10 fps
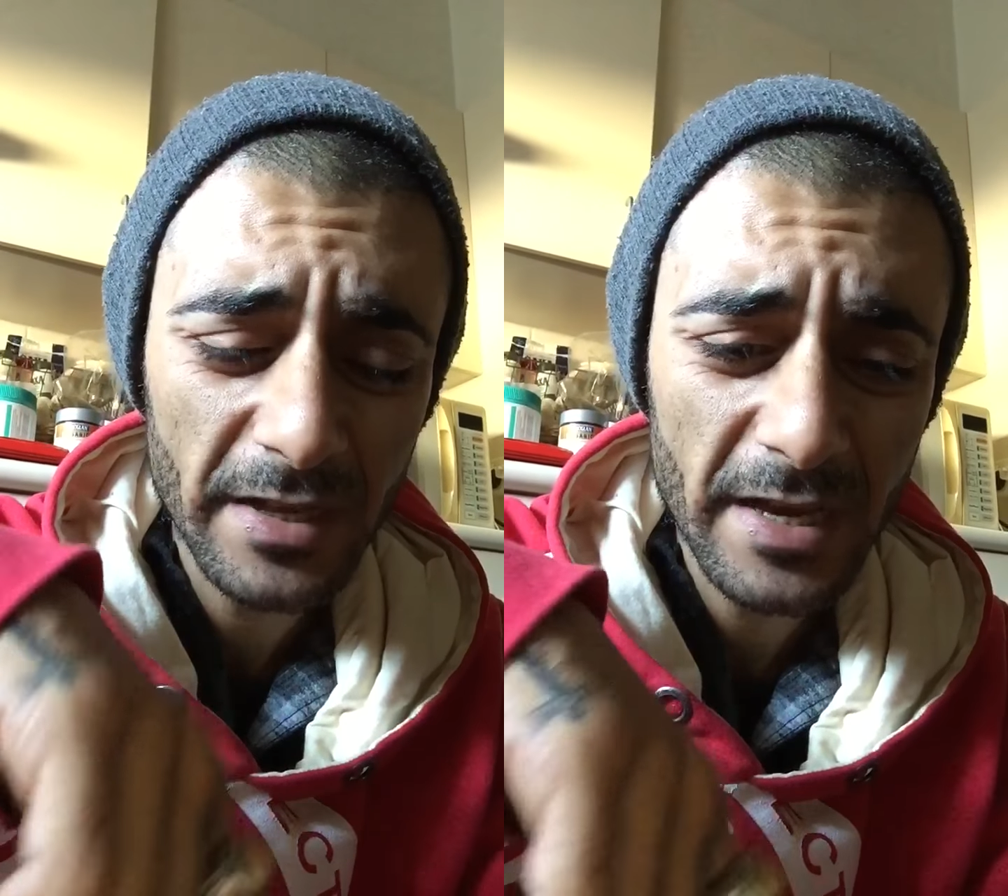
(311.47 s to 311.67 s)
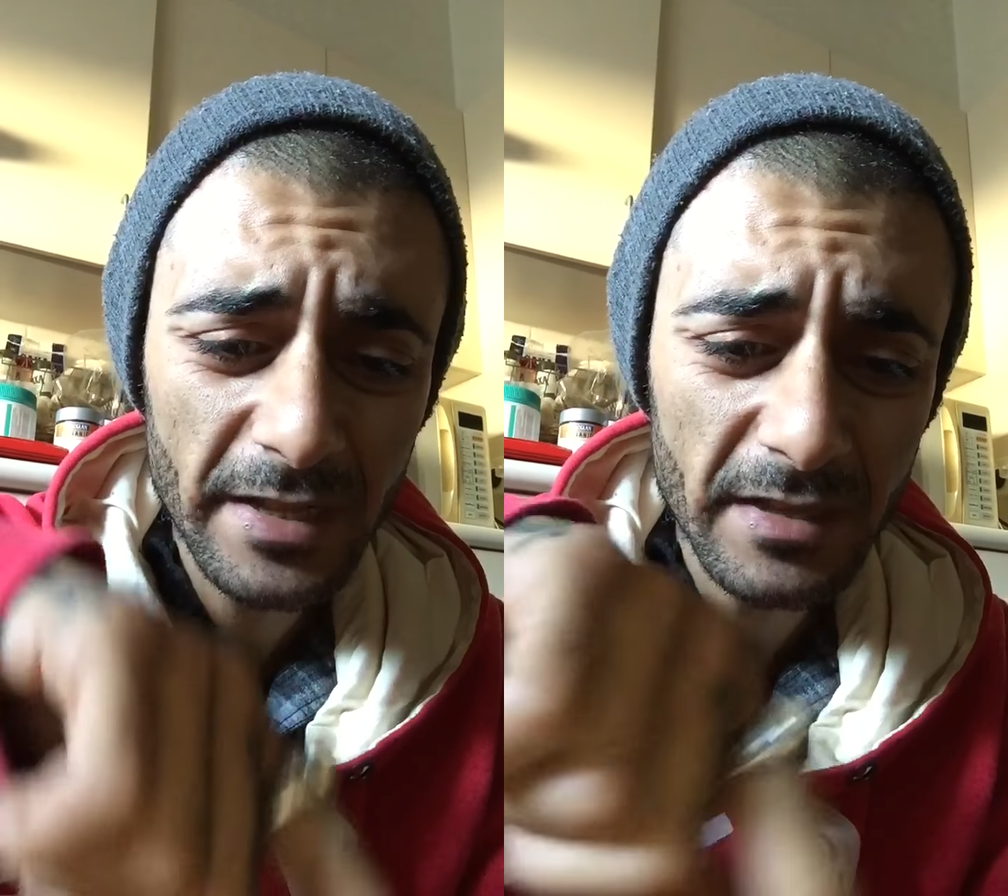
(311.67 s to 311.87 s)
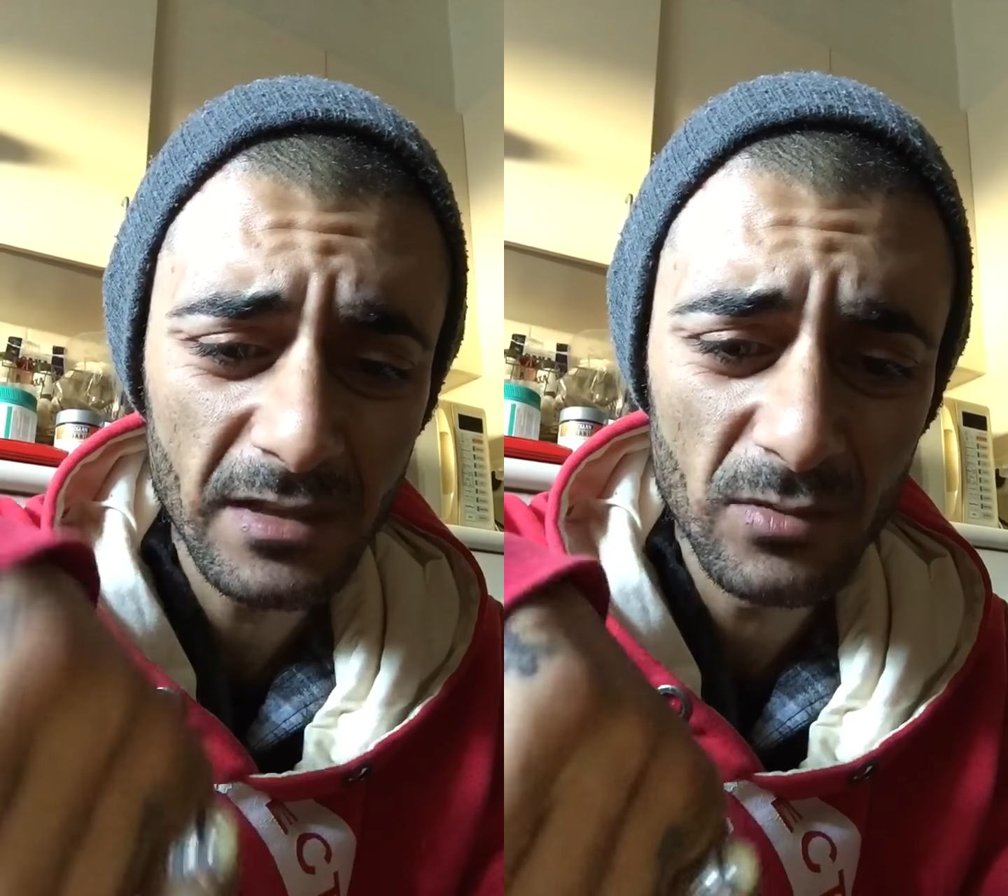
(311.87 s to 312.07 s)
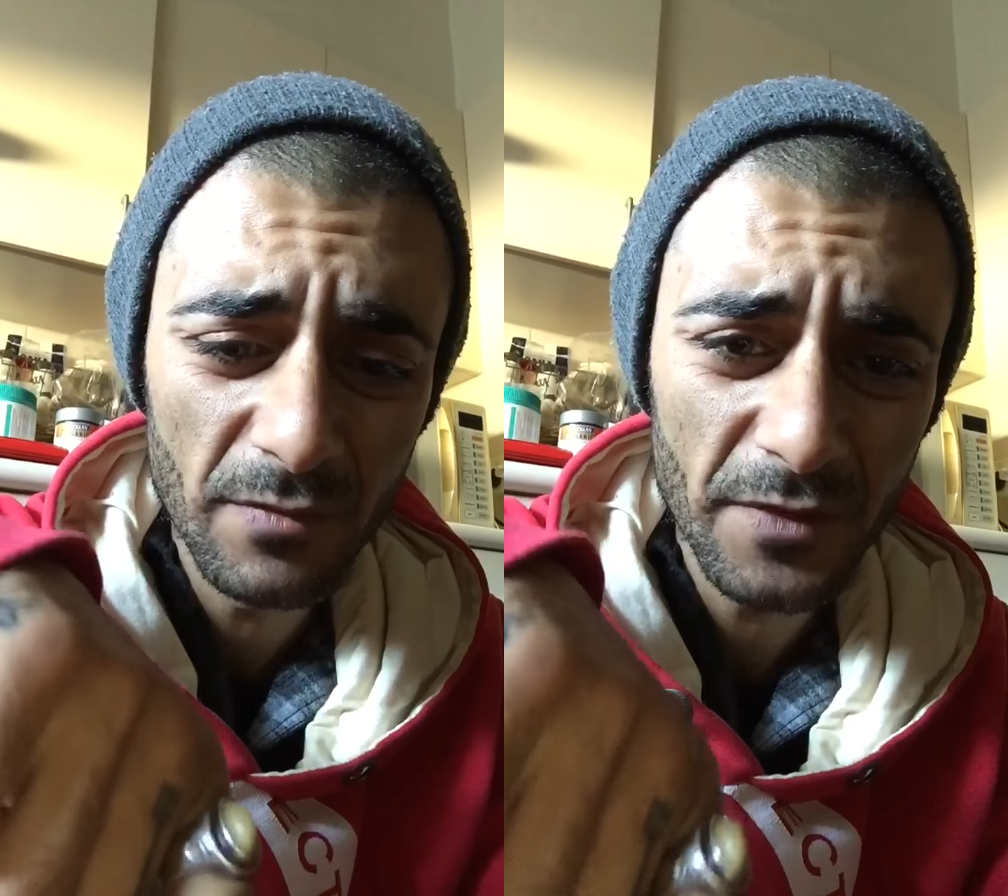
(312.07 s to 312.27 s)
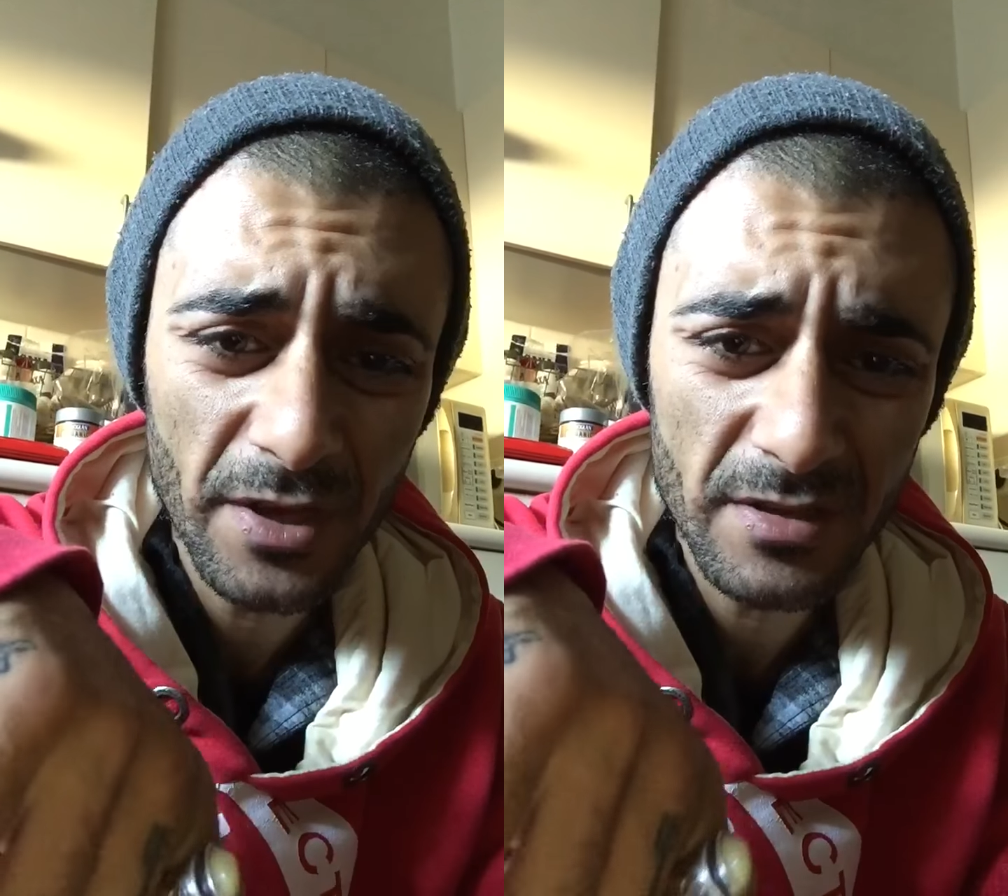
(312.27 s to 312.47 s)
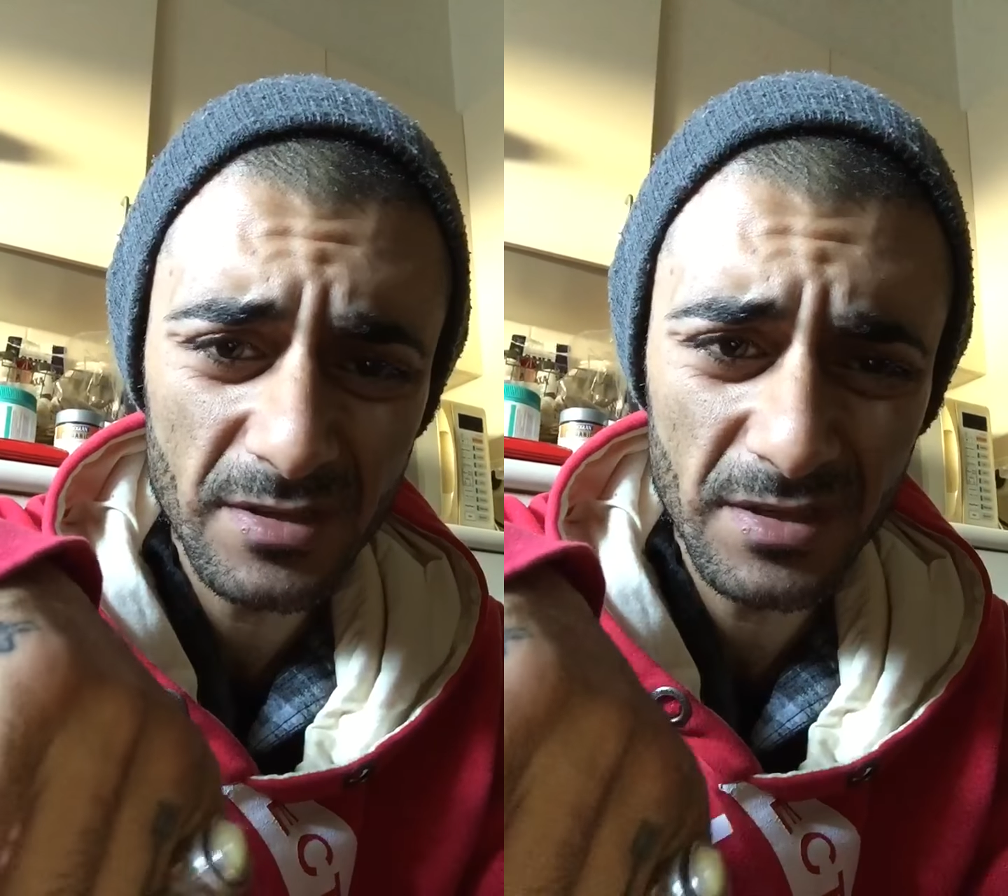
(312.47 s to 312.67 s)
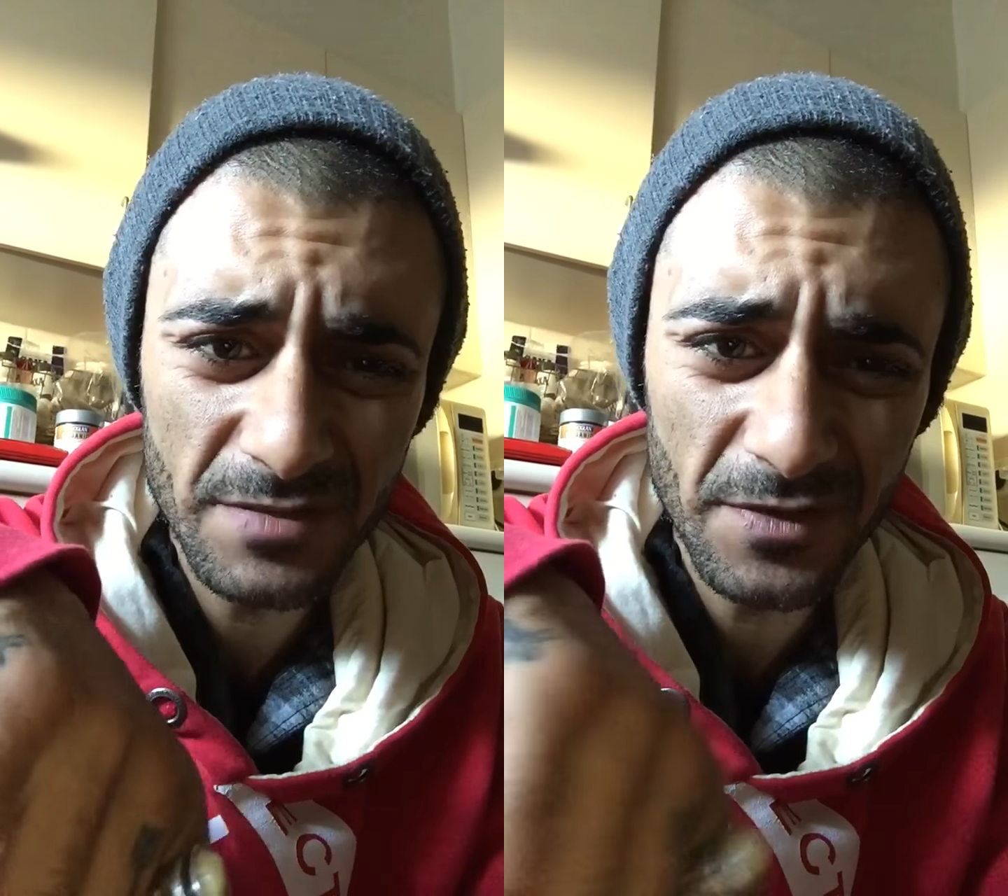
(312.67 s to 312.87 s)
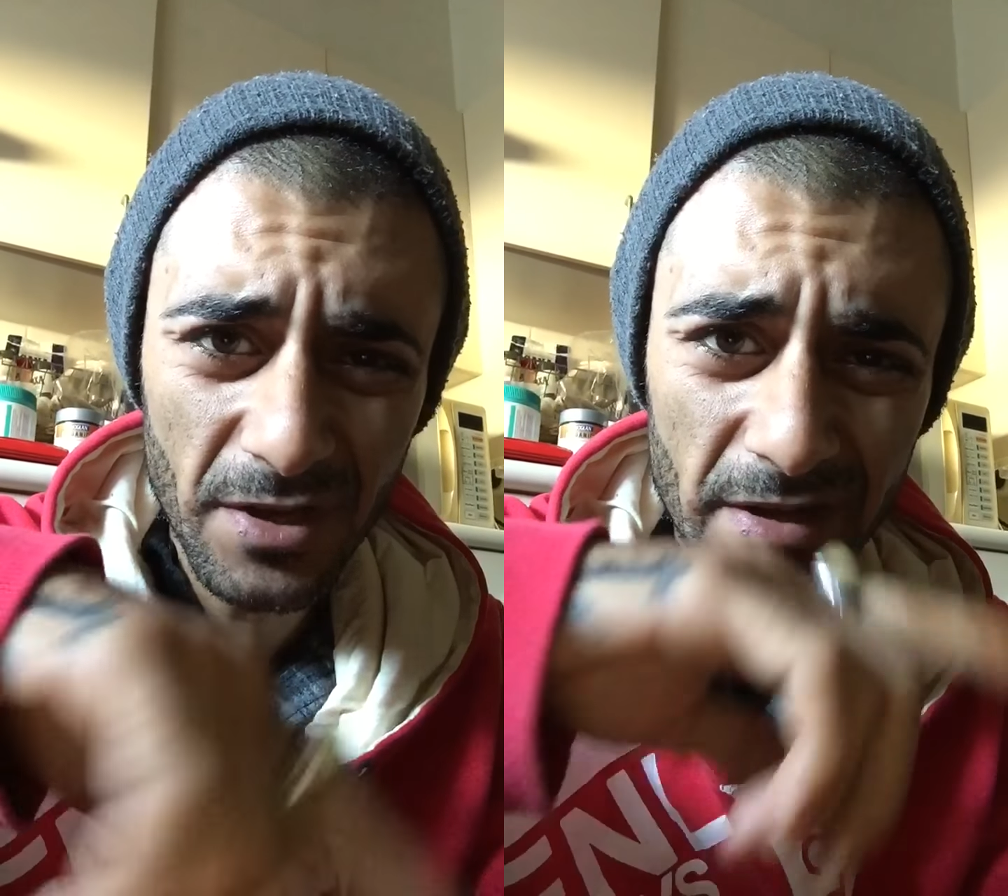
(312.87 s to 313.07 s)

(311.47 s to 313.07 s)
connect the little video to this video,